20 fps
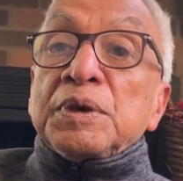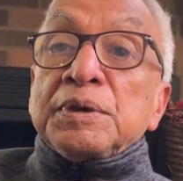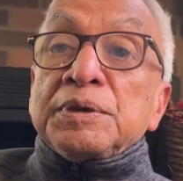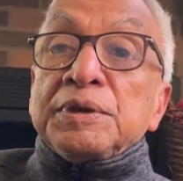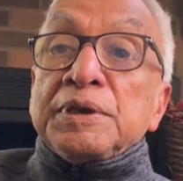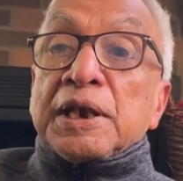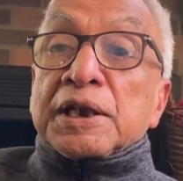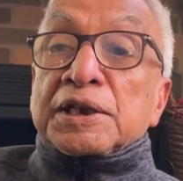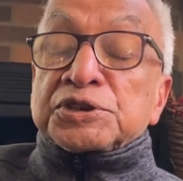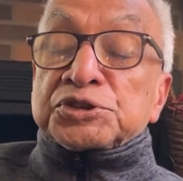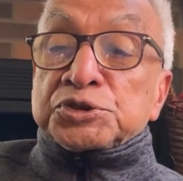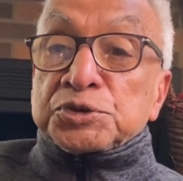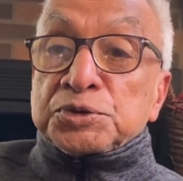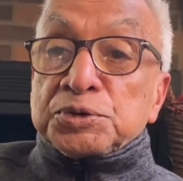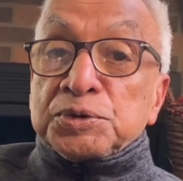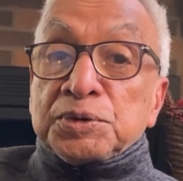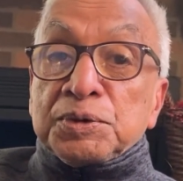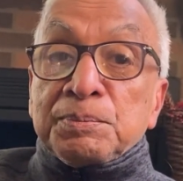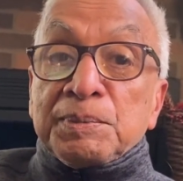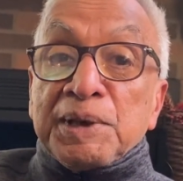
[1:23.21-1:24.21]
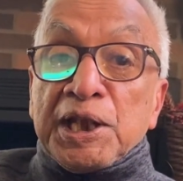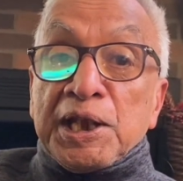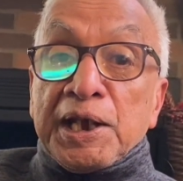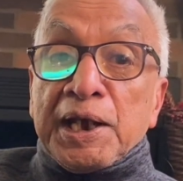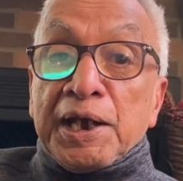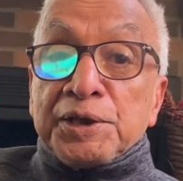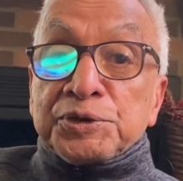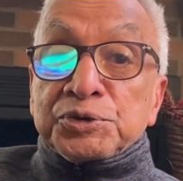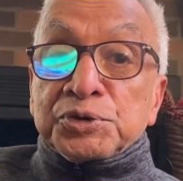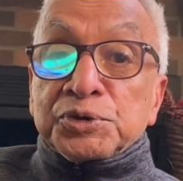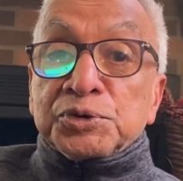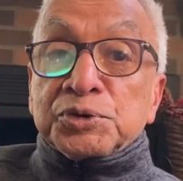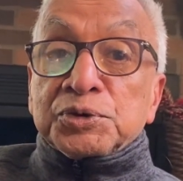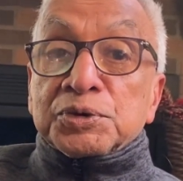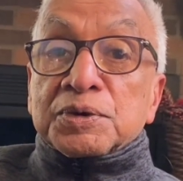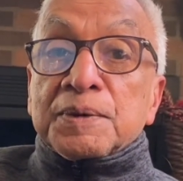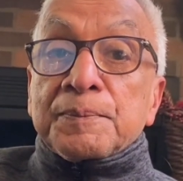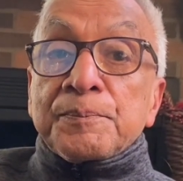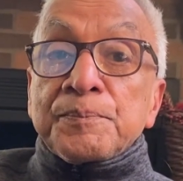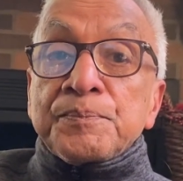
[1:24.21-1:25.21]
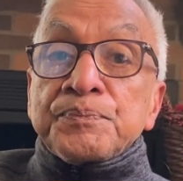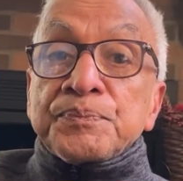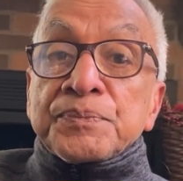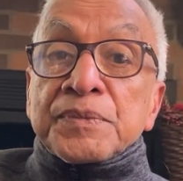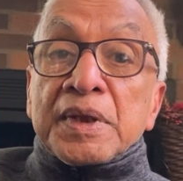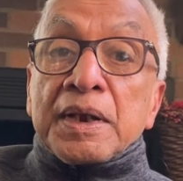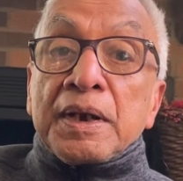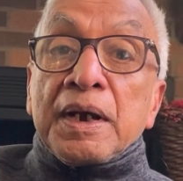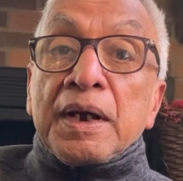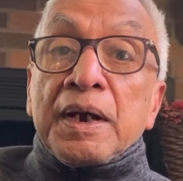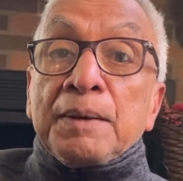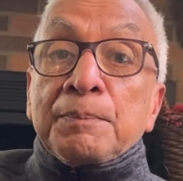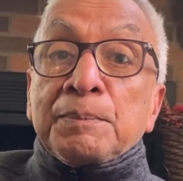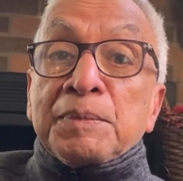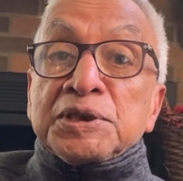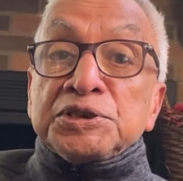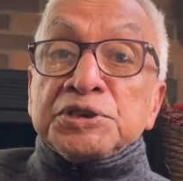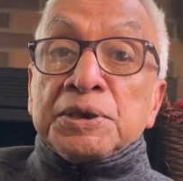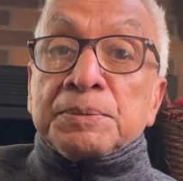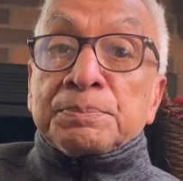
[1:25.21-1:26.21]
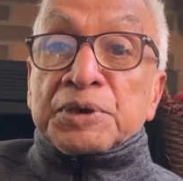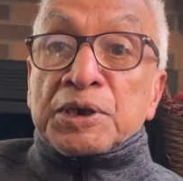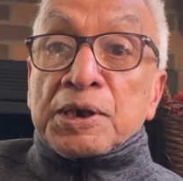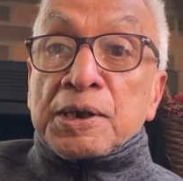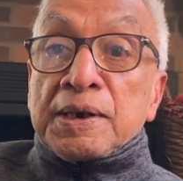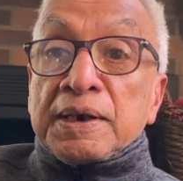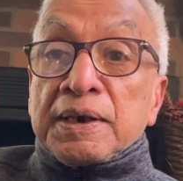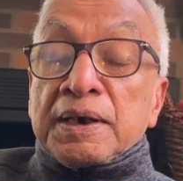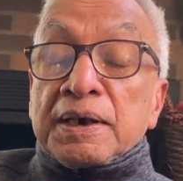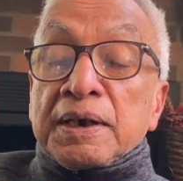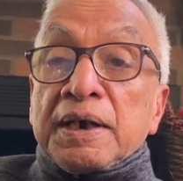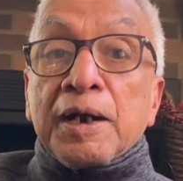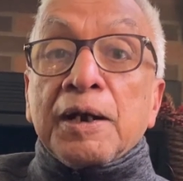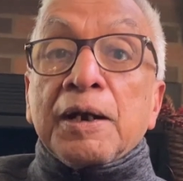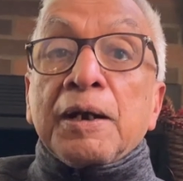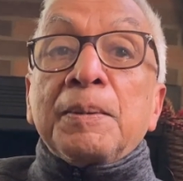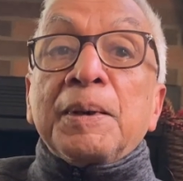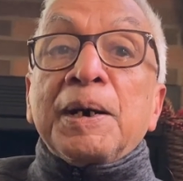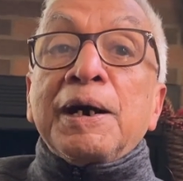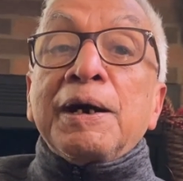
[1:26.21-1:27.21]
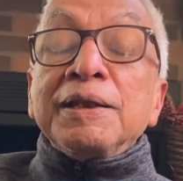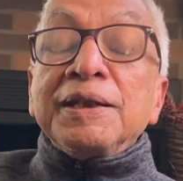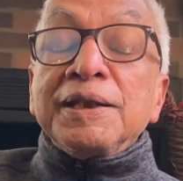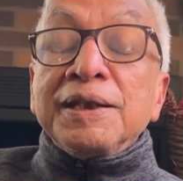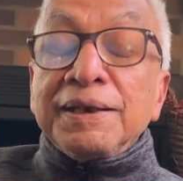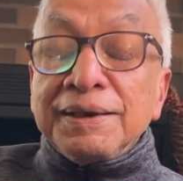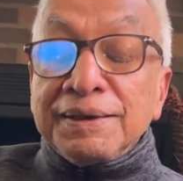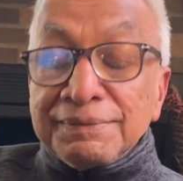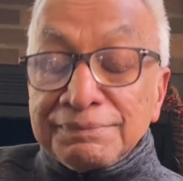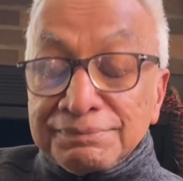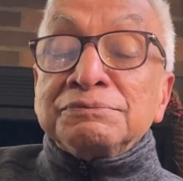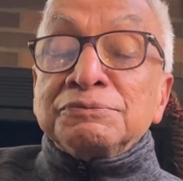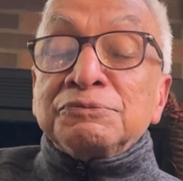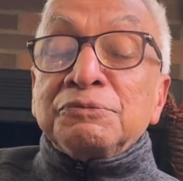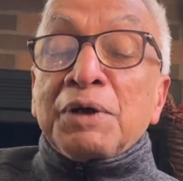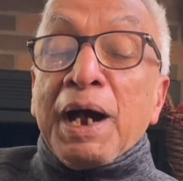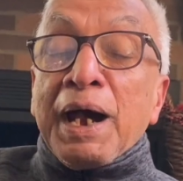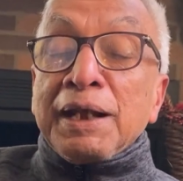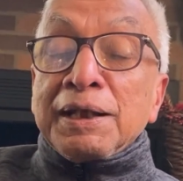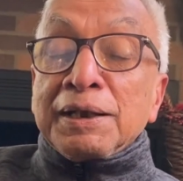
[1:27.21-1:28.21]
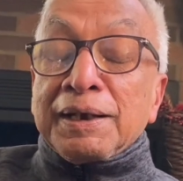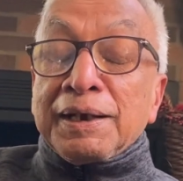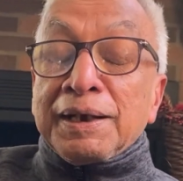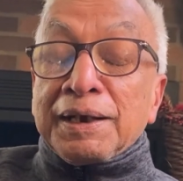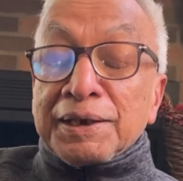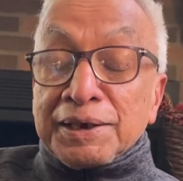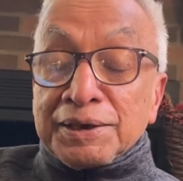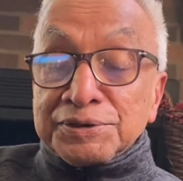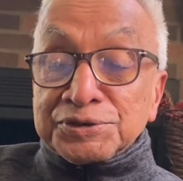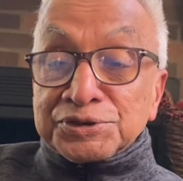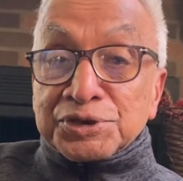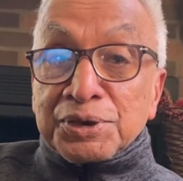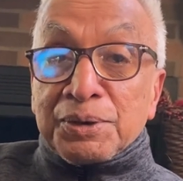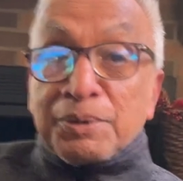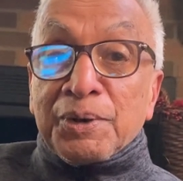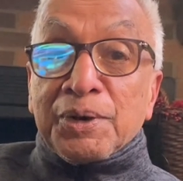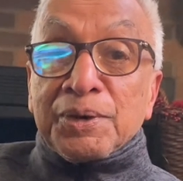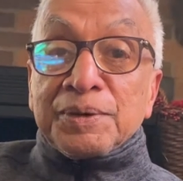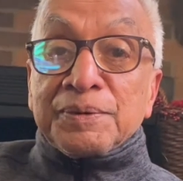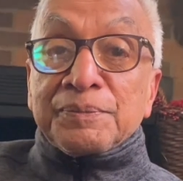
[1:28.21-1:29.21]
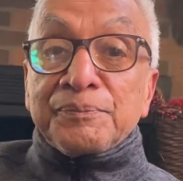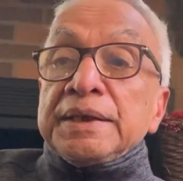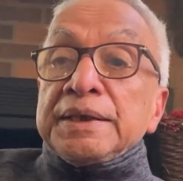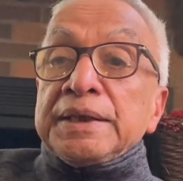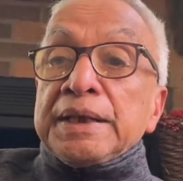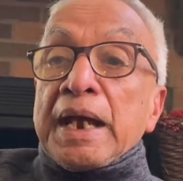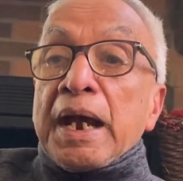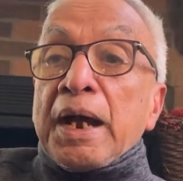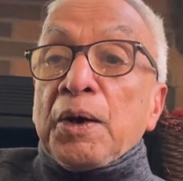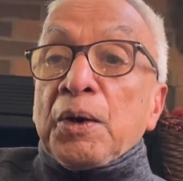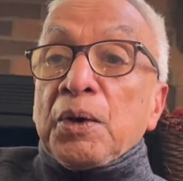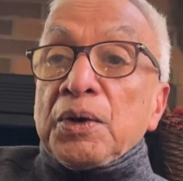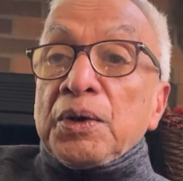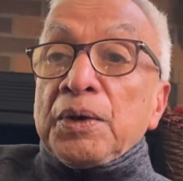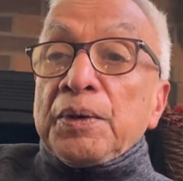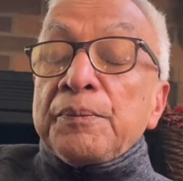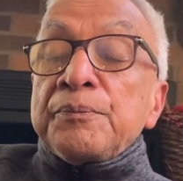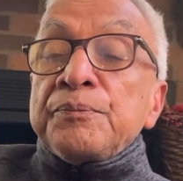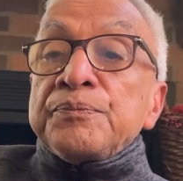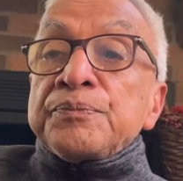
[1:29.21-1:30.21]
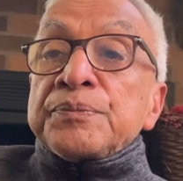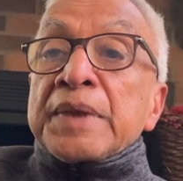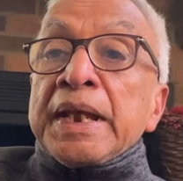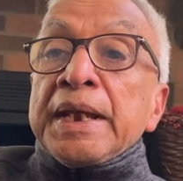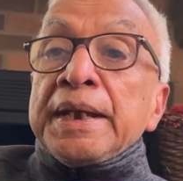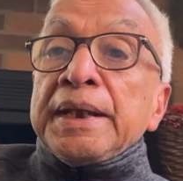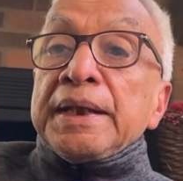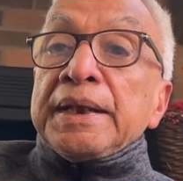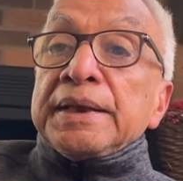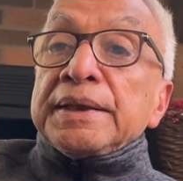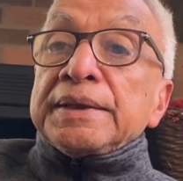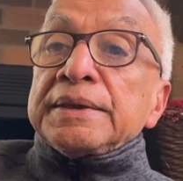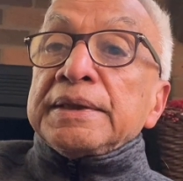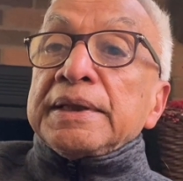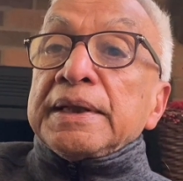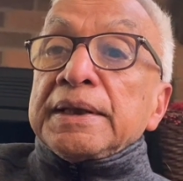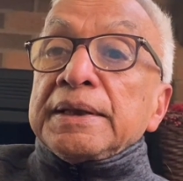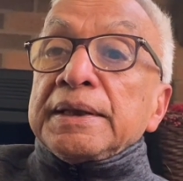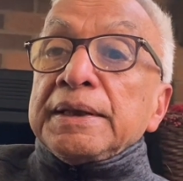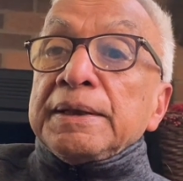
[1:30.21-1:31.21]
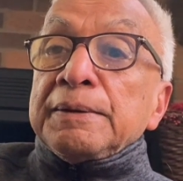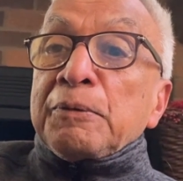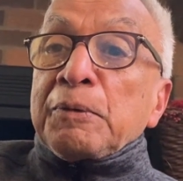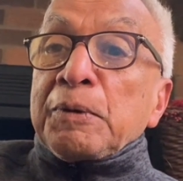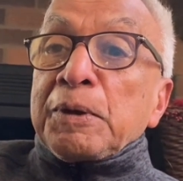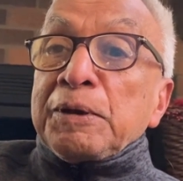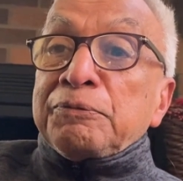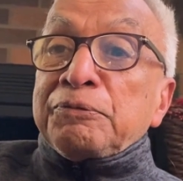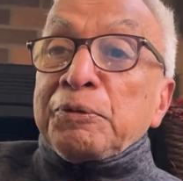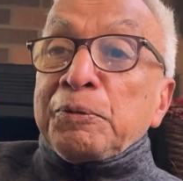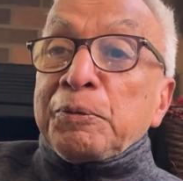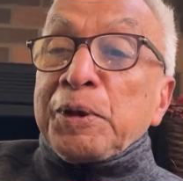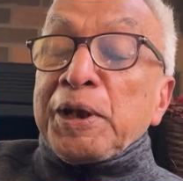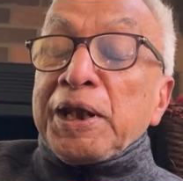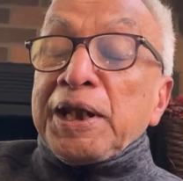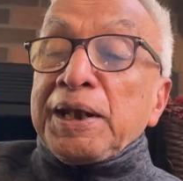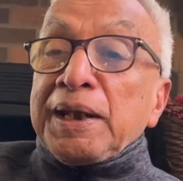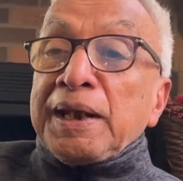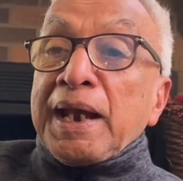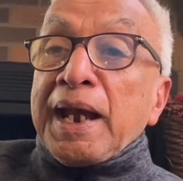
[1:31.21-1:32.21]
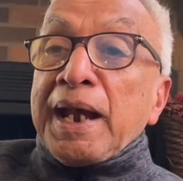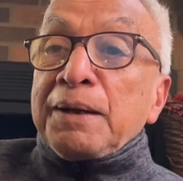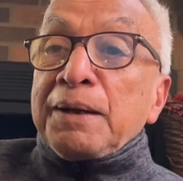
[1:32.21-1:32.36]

next to Malayatur, Manyapra, Angavali, Palackal, and so on. Now, if we